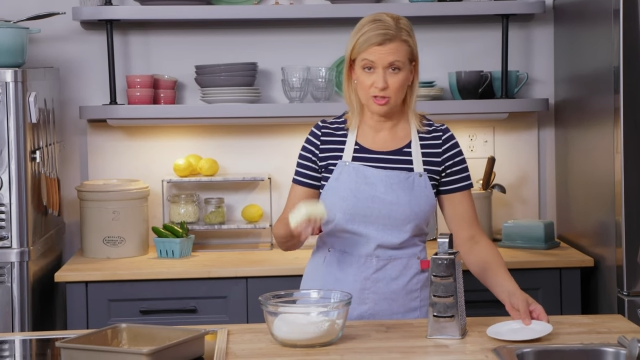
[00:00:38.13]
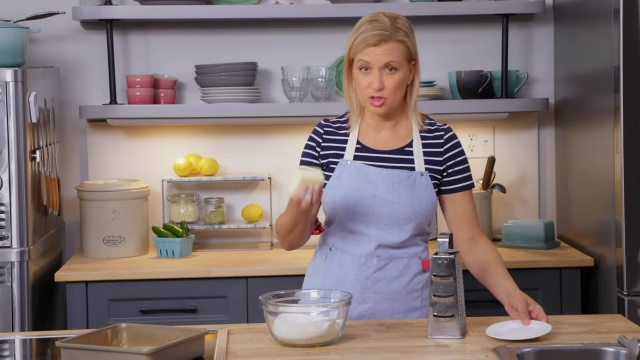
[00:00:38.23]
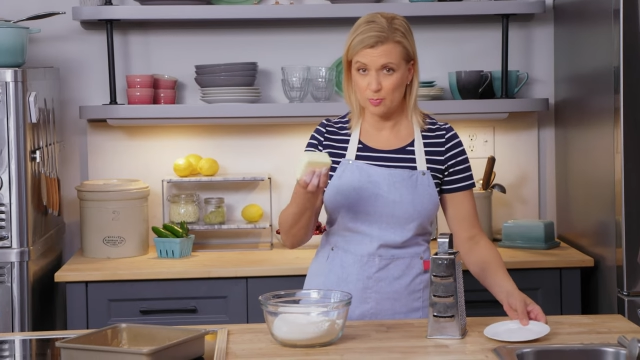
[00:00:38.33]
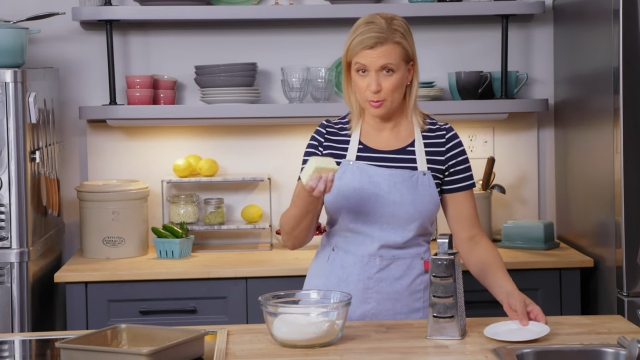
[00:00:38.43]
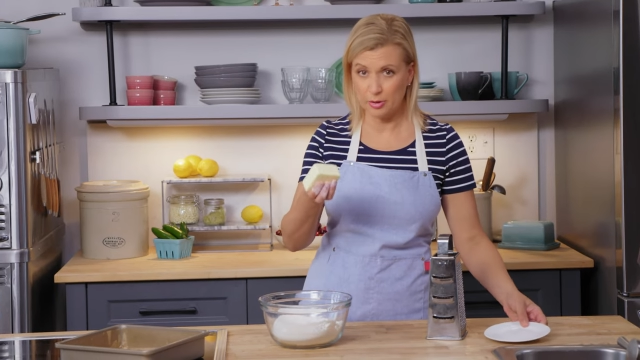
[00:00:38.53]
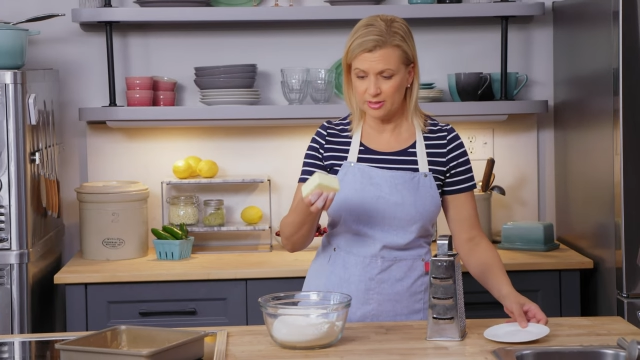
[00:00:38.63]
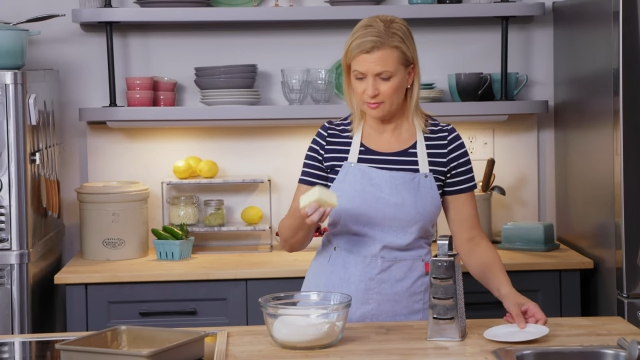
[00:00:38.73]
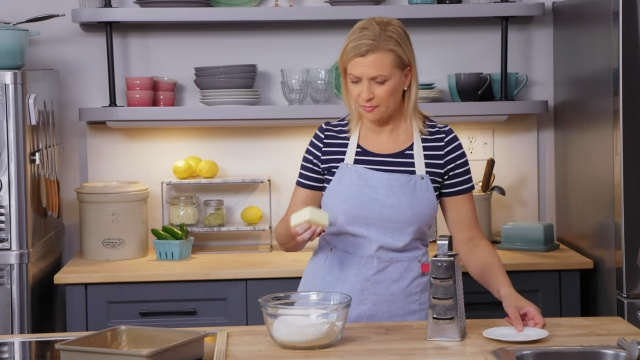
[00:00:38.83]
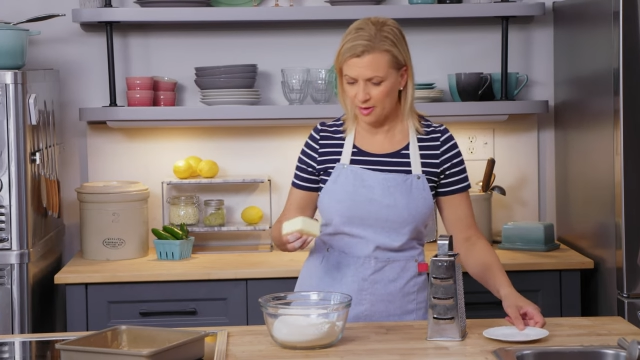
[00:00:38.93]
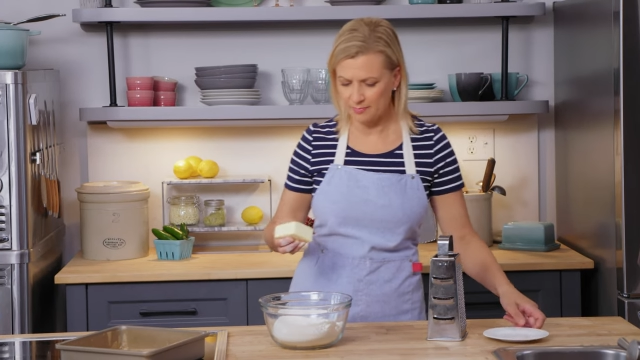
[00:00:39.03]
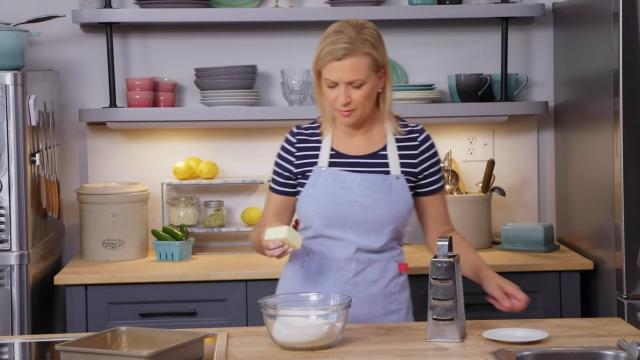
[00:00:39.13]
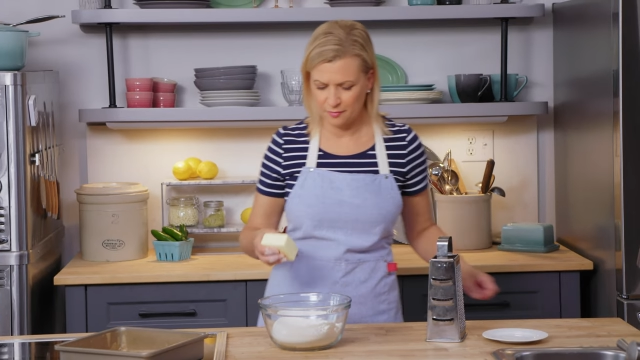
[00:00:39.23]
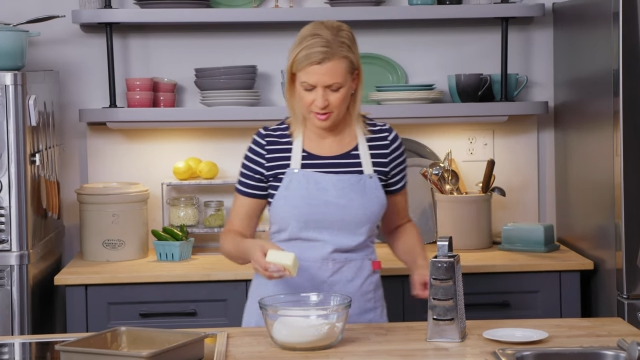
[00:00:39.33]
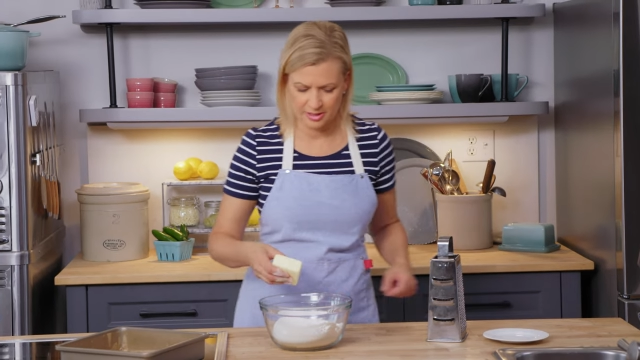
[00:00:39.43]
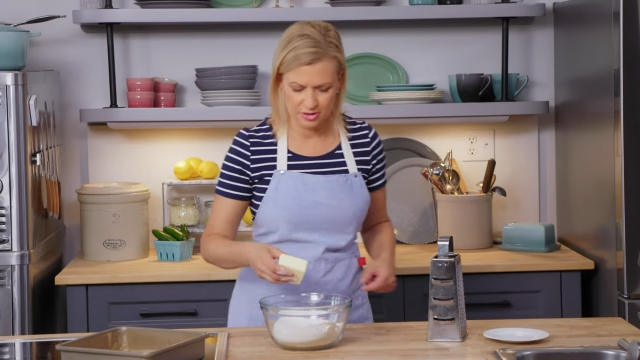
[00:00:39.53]
I just pulled it from the
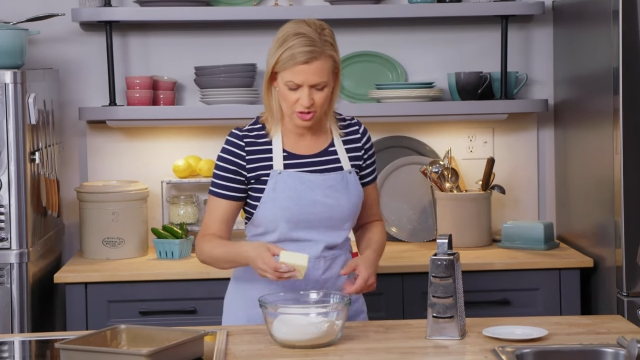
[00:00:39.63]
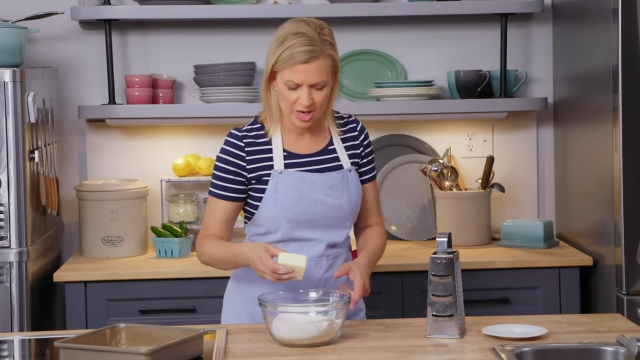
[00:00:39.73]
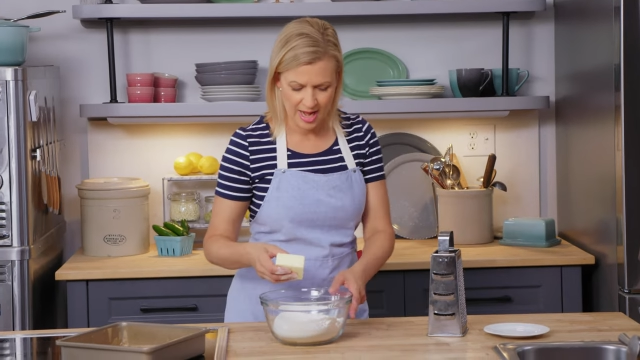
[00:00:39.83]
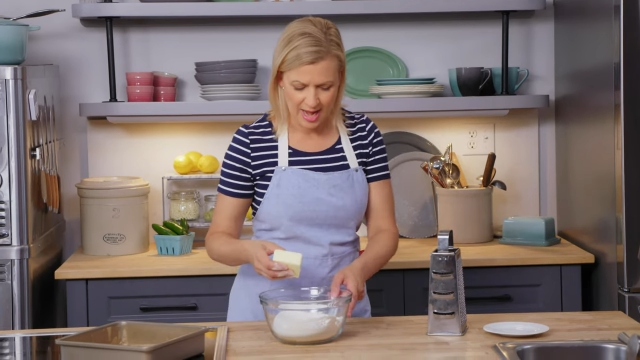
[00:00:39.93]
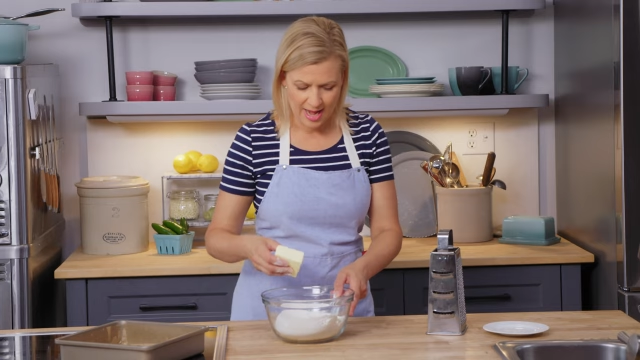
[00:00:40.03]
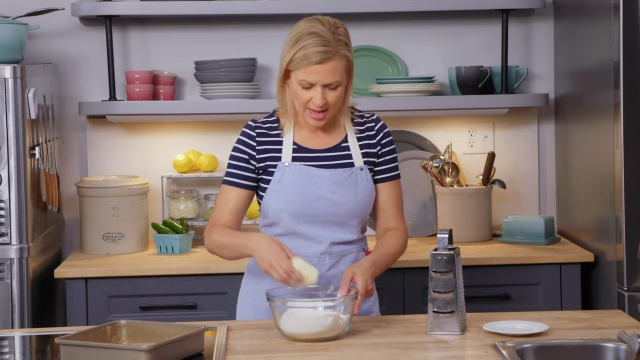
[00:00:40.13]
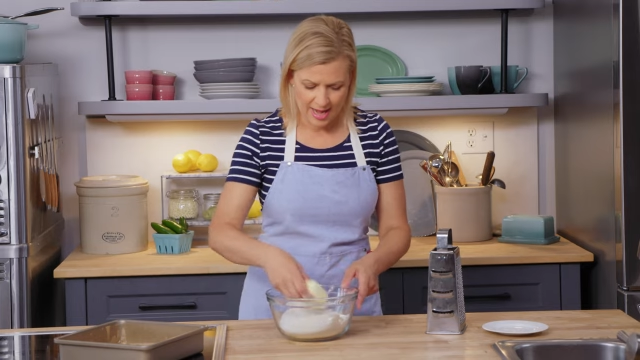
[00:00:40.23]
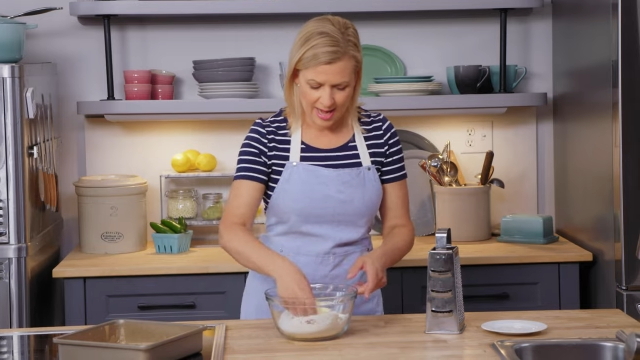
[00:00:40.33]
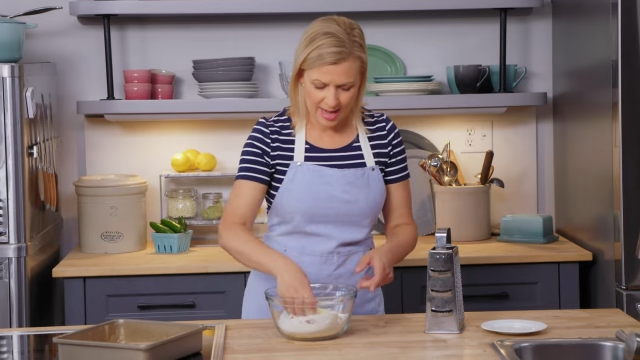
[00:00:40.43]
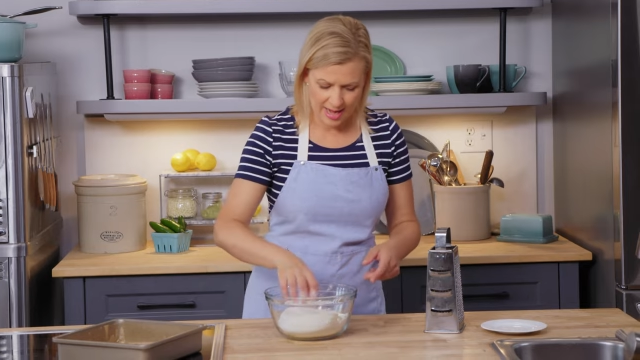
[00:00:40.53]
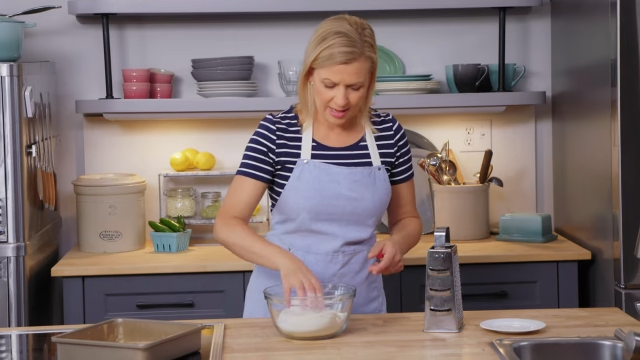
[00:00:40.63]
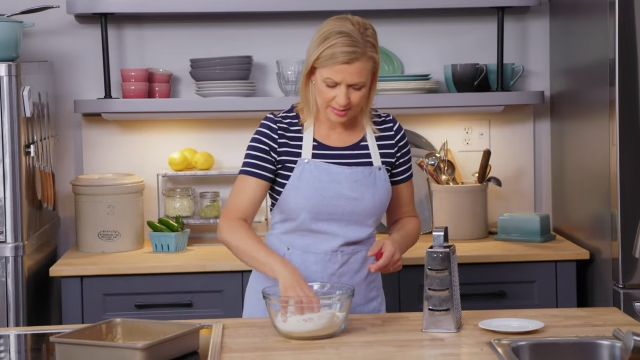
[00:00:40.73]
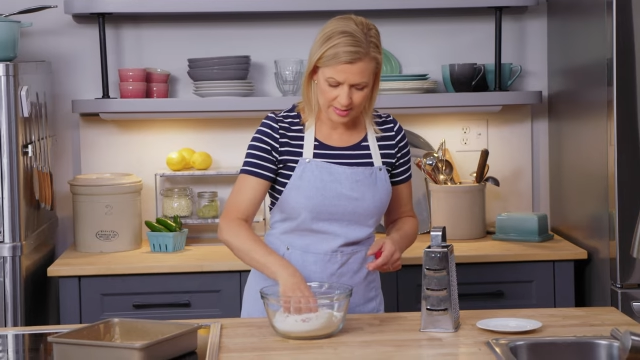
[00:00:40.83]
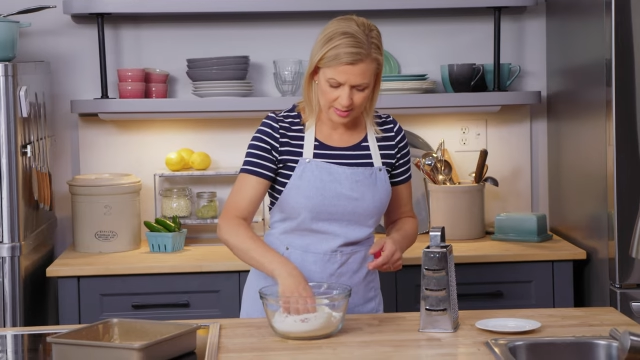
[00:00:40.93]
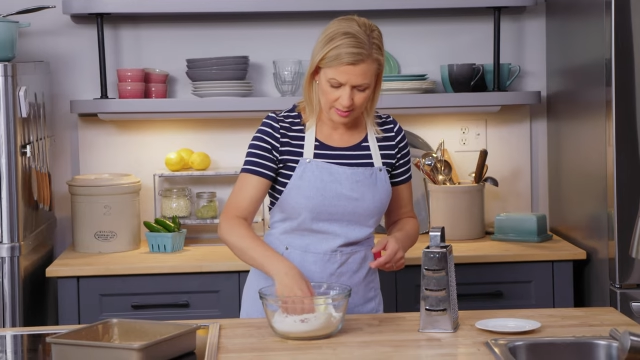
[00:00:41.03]
fridge,
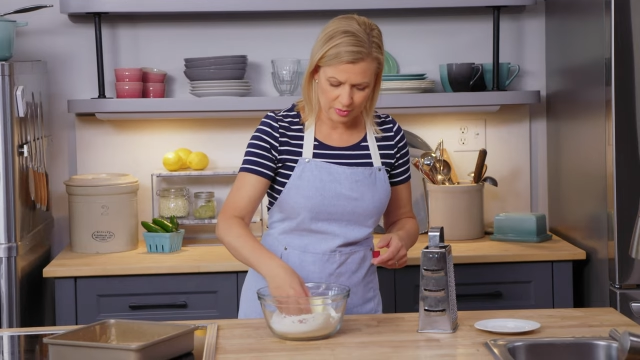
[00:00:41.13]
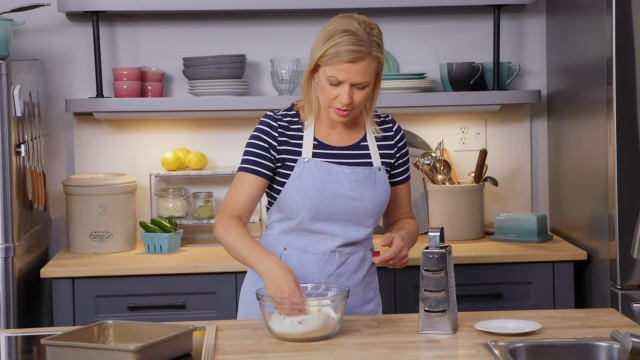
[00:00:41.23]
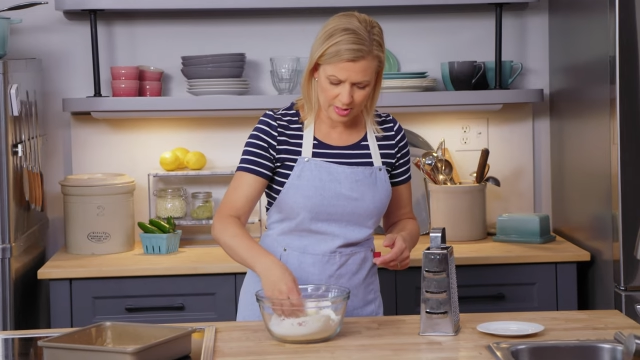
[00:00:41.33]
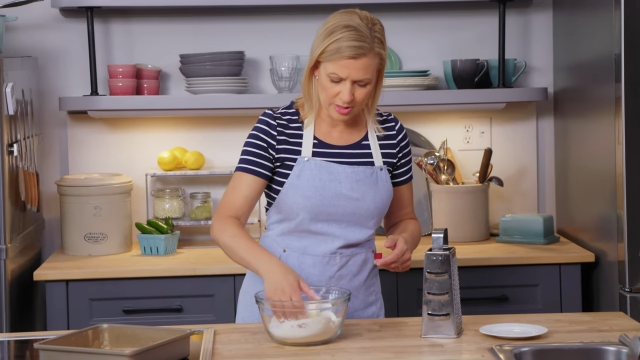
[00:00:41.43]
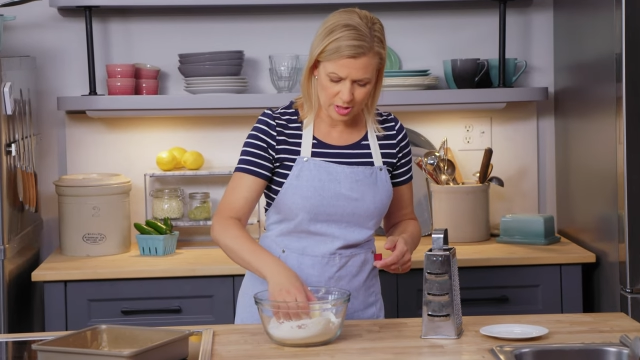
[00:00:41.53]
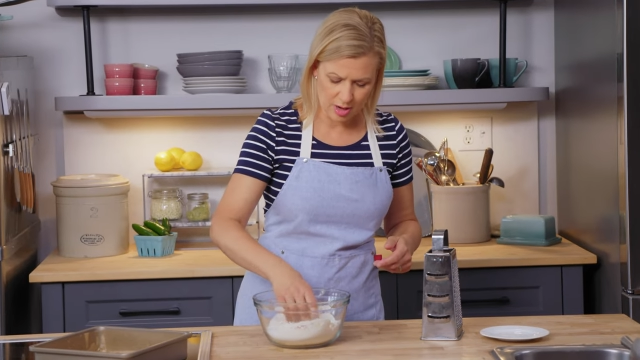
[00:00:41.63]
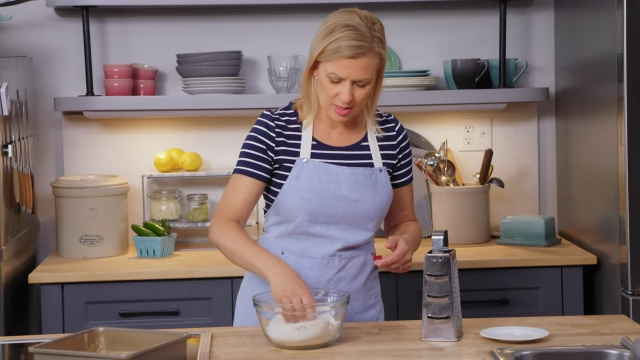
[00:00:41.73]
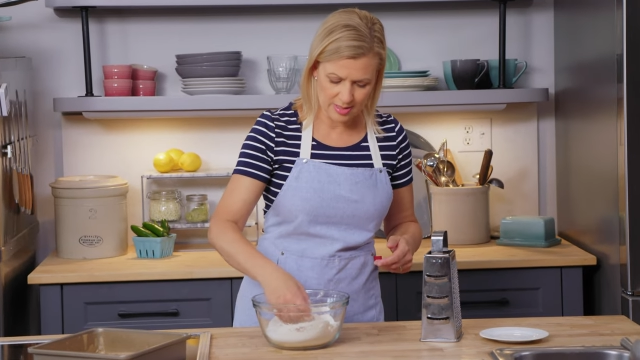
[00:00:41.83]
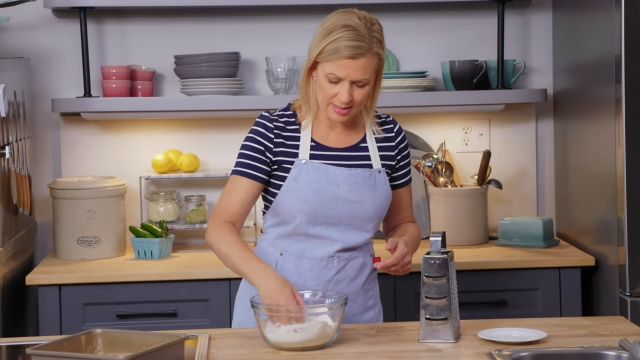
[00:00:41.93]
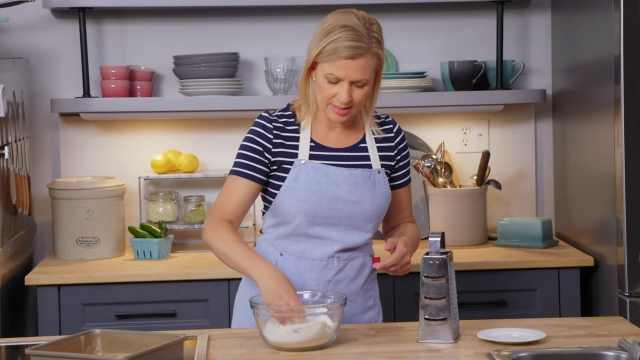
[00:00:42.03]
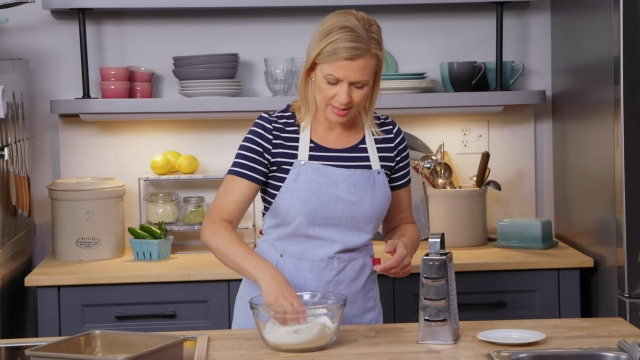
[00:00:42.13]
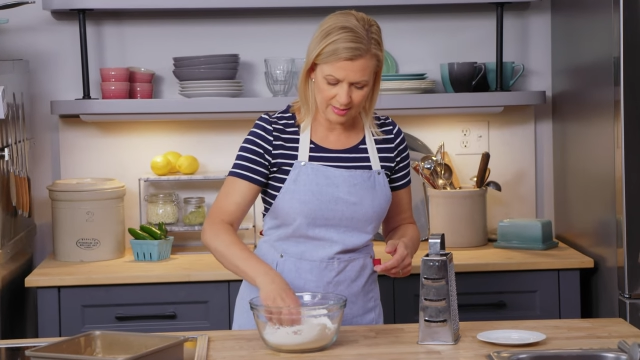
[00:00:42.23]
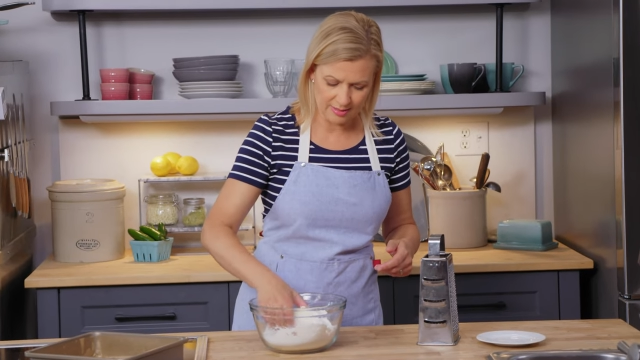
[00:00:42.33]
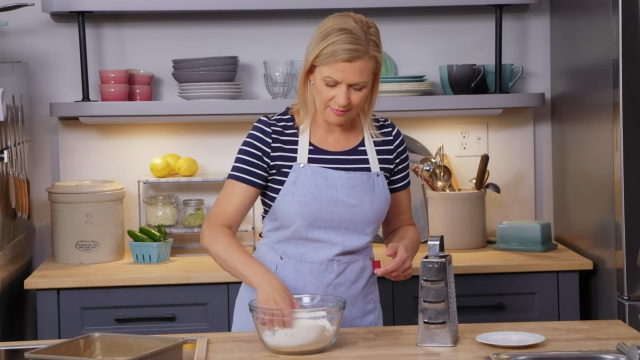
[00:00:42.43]
and I'm just going to toss it in the